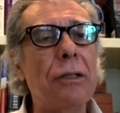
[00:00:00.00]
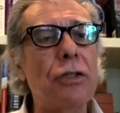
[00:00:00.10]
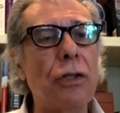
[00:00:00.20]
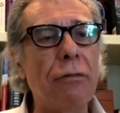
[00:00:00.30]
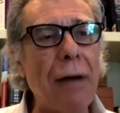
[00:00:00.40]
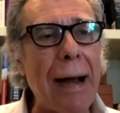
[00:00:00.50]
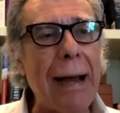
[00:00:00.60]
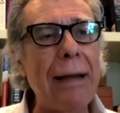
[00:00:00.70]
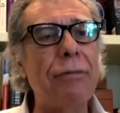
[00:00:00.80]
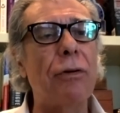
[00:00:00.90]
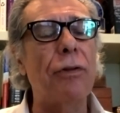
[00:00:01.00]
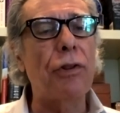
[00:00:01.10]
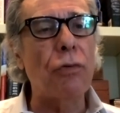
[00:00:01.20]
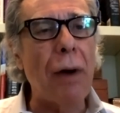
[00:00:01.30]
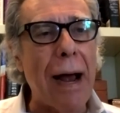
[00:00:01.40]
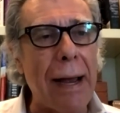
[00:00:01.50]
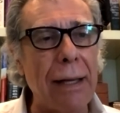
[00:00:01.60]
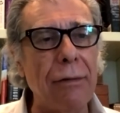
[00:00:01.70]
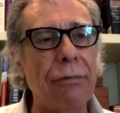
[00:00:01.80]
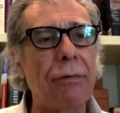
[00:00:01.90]
survive or
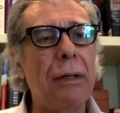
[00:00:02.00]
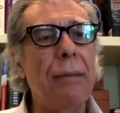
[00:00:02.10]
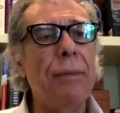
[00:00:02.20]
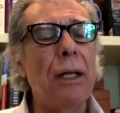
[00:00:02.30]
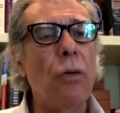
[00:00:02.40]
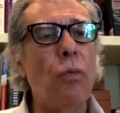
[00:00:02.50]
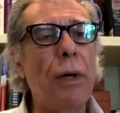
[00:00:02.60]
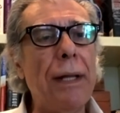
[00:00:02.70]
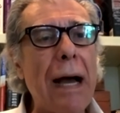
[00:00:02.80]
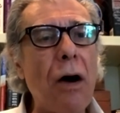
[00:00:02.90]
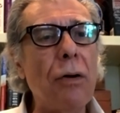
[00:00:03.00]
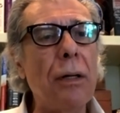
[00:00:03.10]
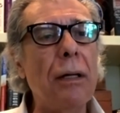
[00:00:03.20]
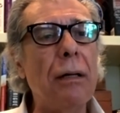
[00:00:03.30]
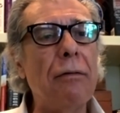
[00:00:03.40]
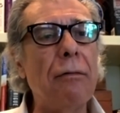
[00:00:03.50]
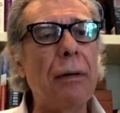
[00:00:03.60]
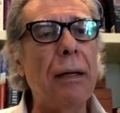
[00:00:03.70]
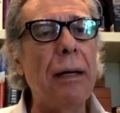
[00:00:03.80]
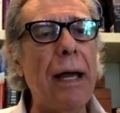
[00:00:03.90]
thrive without
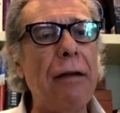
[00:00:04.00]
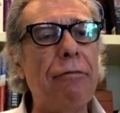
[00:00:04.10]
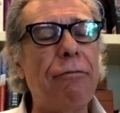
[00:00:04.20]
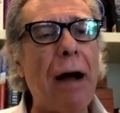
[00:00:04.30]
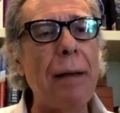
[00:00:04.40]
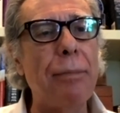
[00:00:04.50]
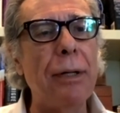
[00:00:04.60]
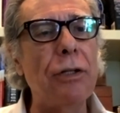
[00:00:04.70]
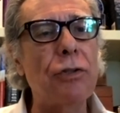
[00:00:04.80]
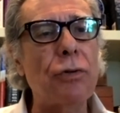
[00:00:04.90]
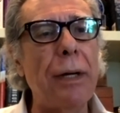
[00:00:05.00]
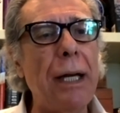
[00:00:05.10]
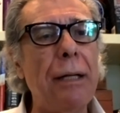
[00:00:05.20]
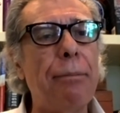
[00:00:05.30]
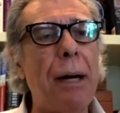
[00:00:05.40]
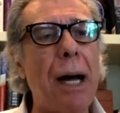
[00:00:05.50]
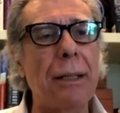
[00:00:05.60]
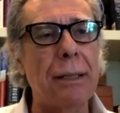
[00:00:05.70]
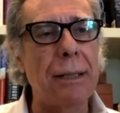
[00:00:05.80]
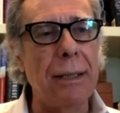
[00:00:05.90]
a vibrant trade
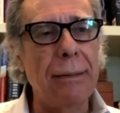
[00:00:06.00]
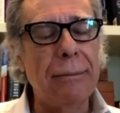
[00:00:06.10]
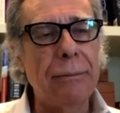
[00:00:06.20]
policy.